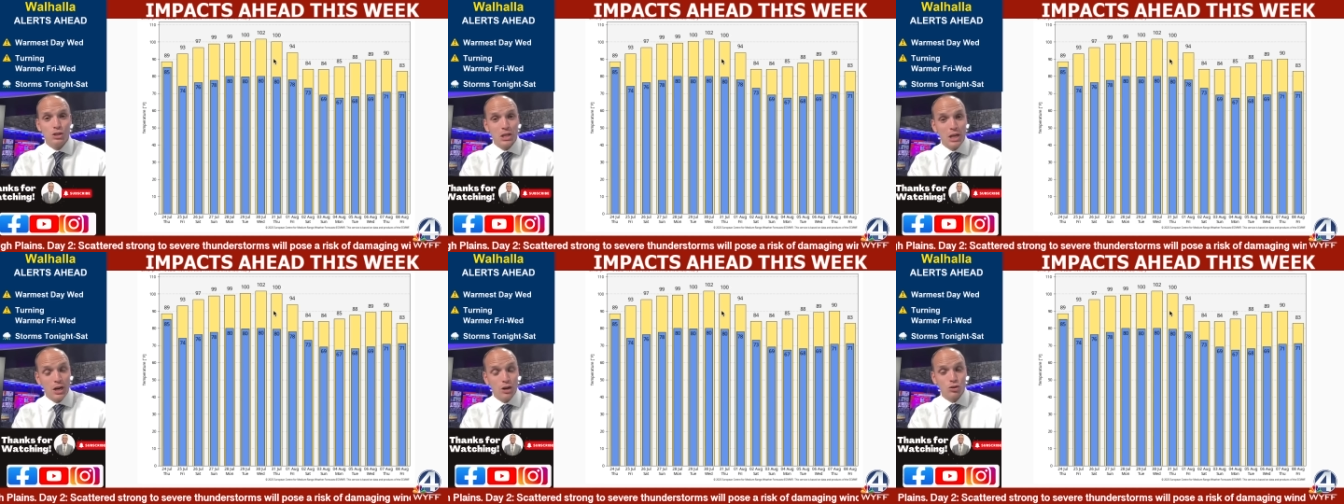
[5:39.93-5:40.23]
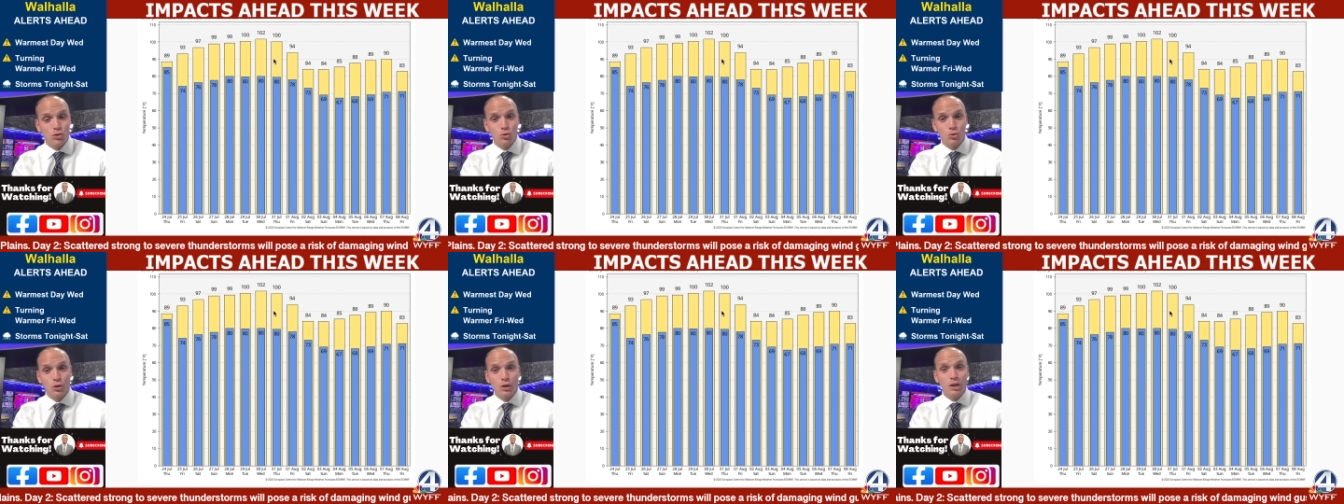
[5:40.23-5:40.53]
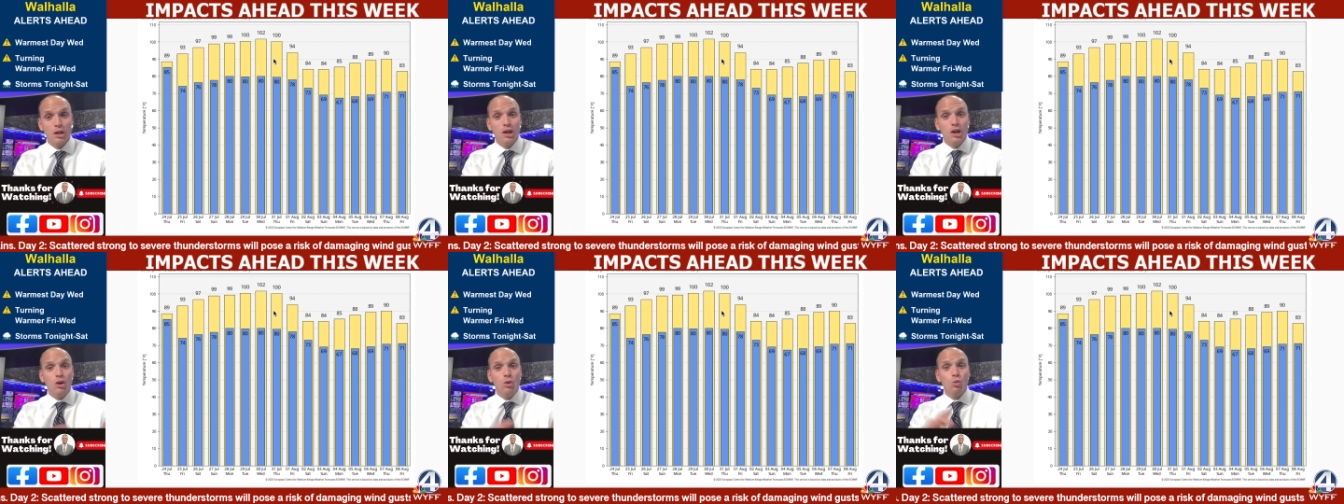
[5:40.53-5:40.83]

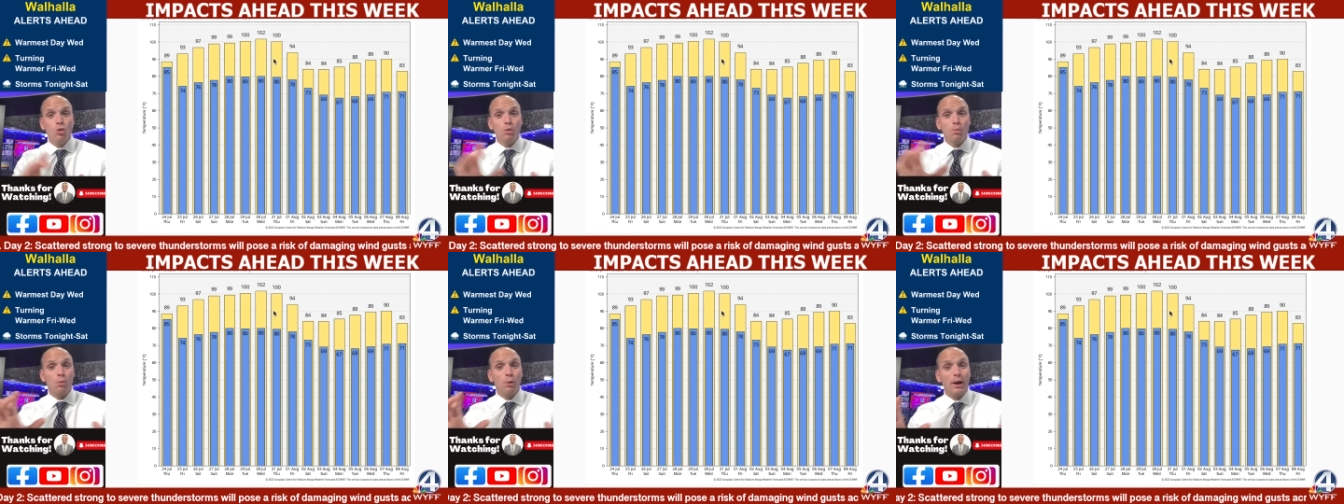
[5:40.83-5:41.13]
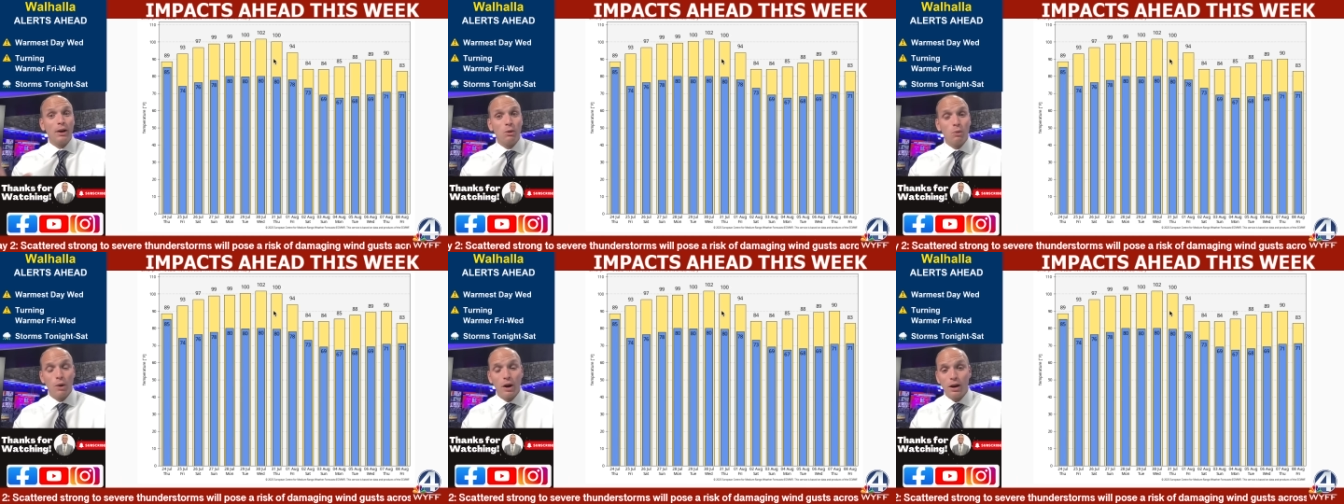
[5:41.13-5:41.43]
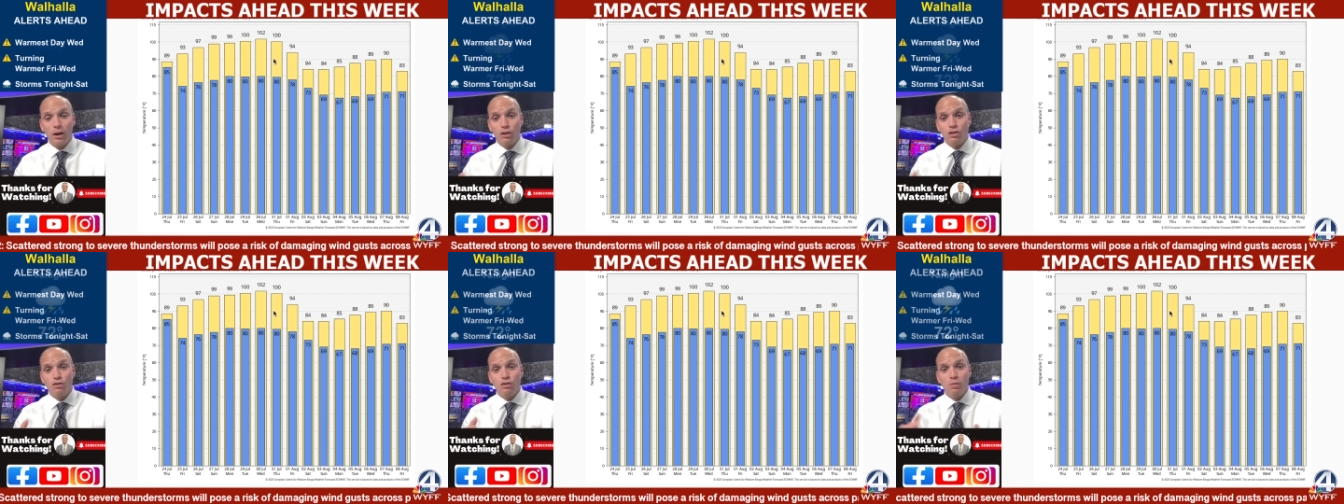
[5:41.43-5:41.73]
territory would break
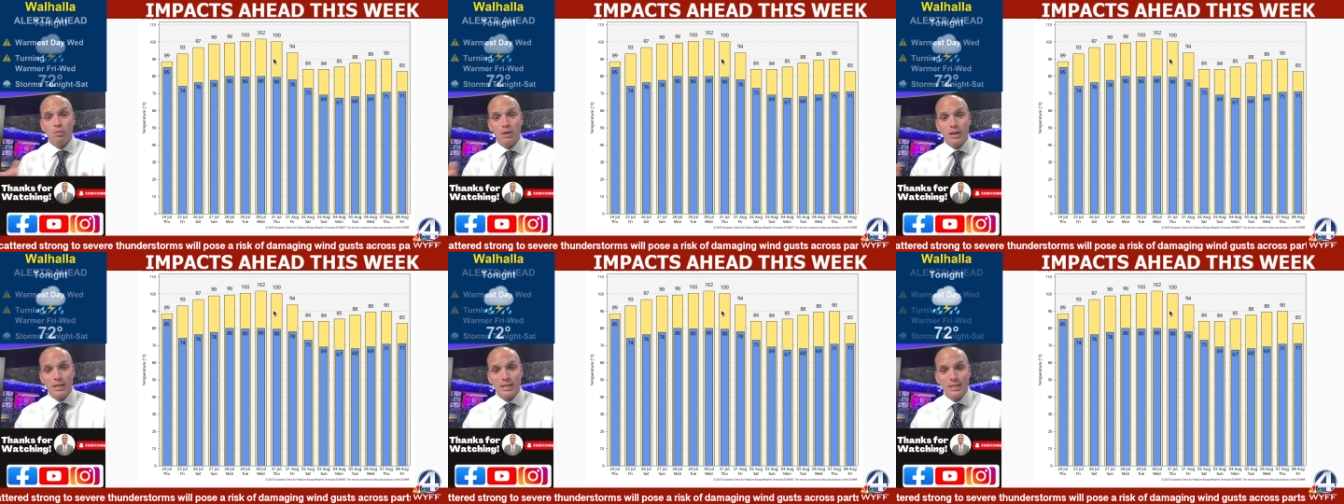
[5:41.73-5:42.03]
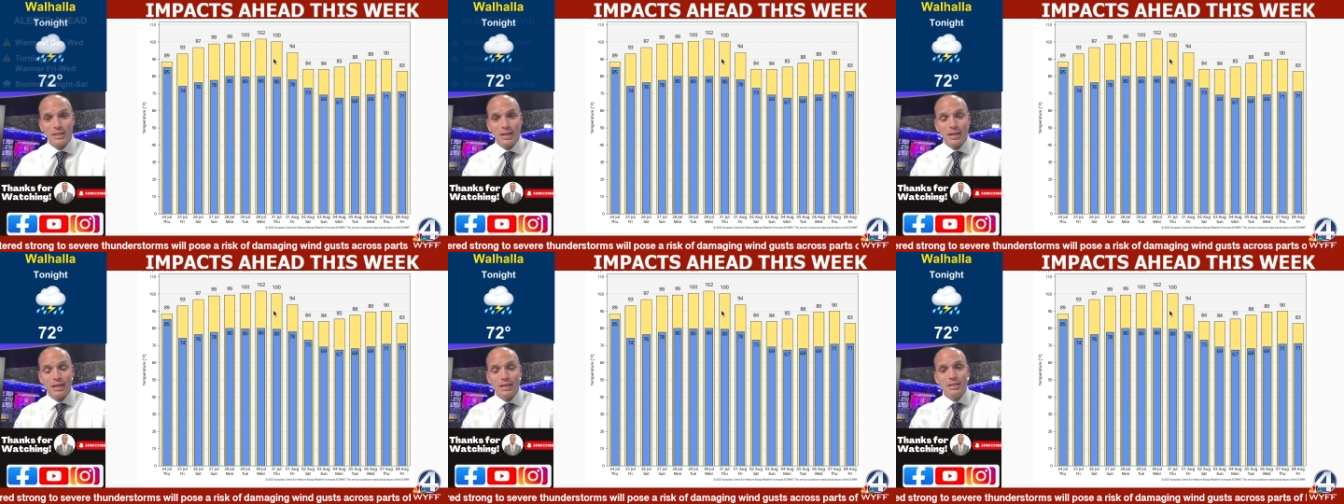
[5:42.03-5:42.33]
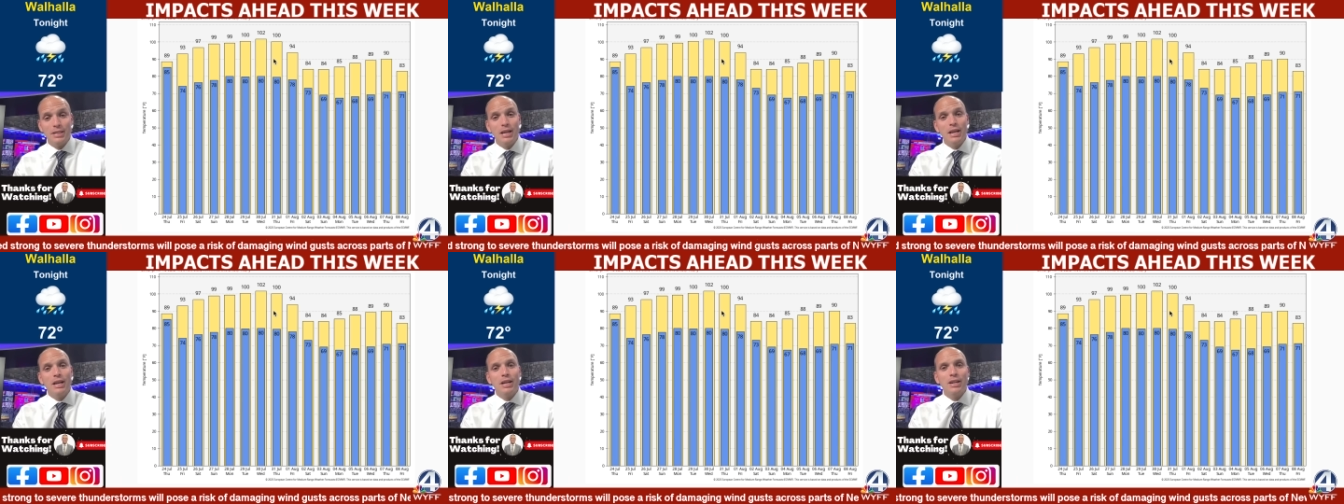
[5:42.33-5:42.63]
records for many cities.